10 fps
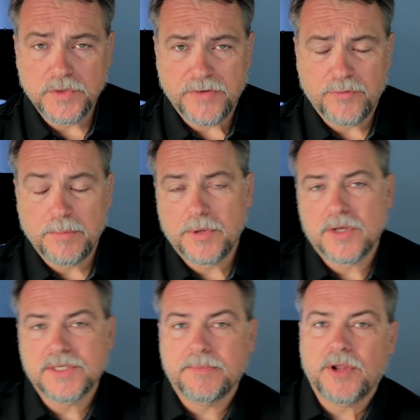different
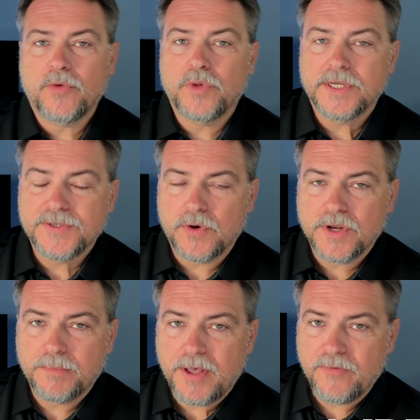because I'm not really
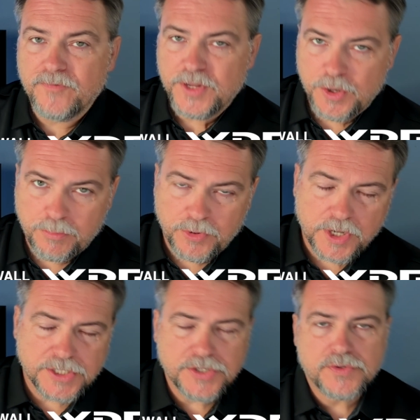talking about video
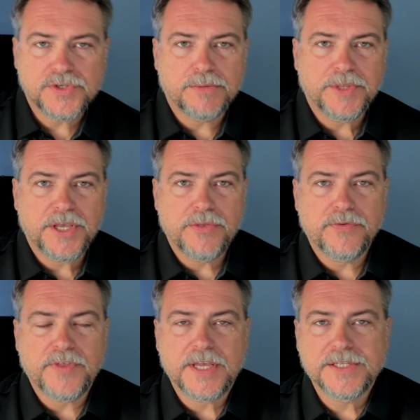production or some of the other
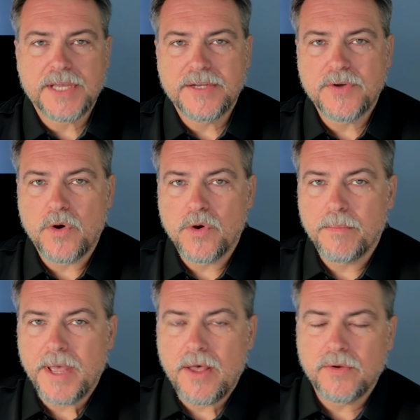things I talk
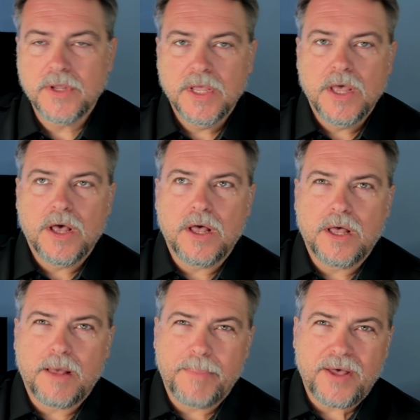about.
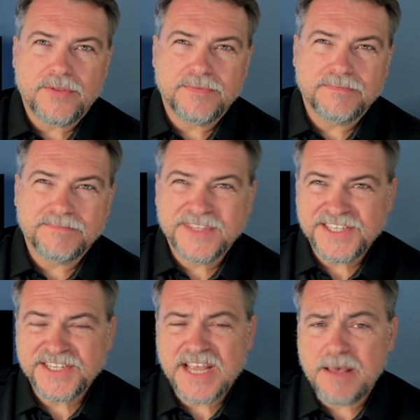About
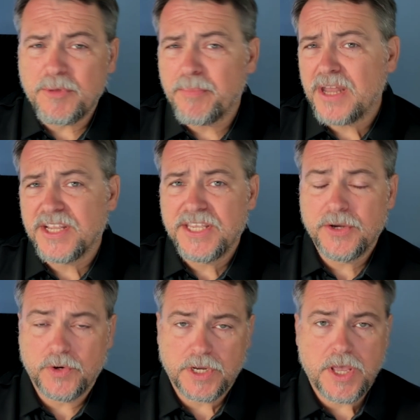this time, about a
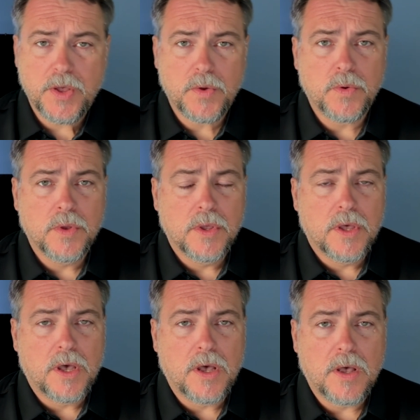year ago,
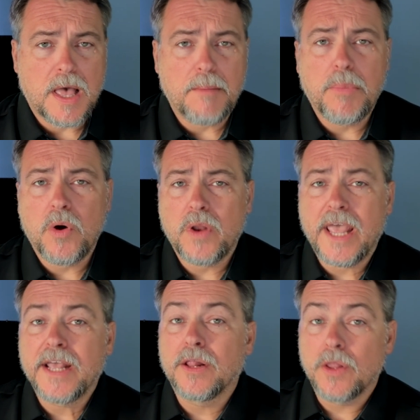I bought
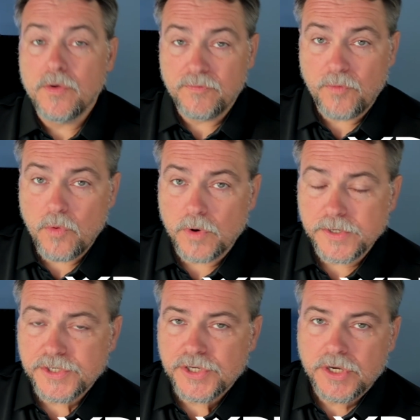a
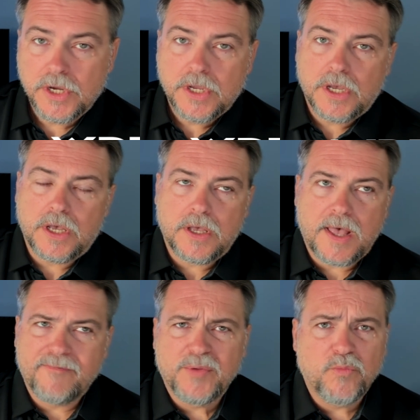Glowforge.
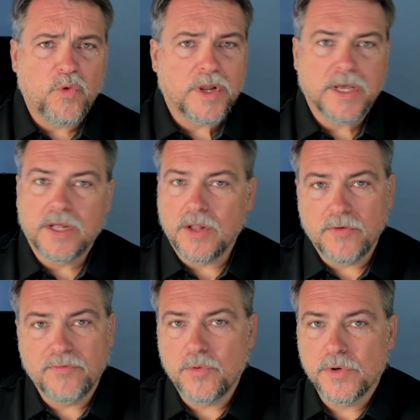I've been wanting a
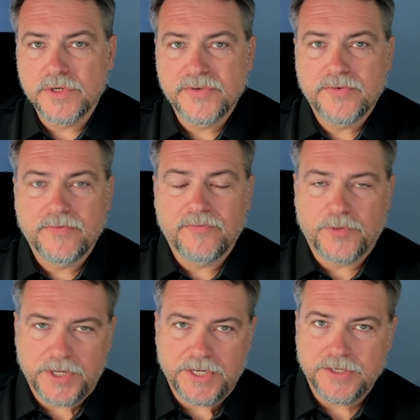Glowforge for
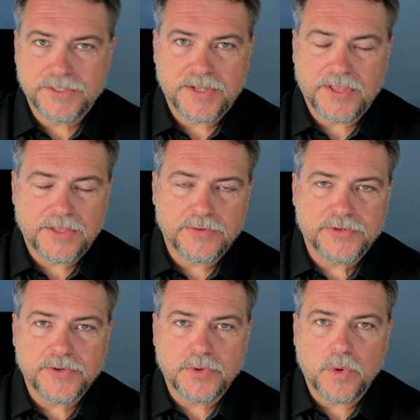years. I think they're
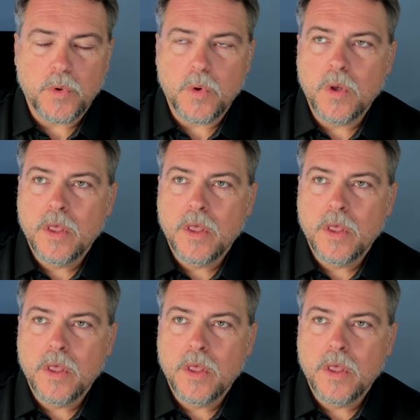so cool.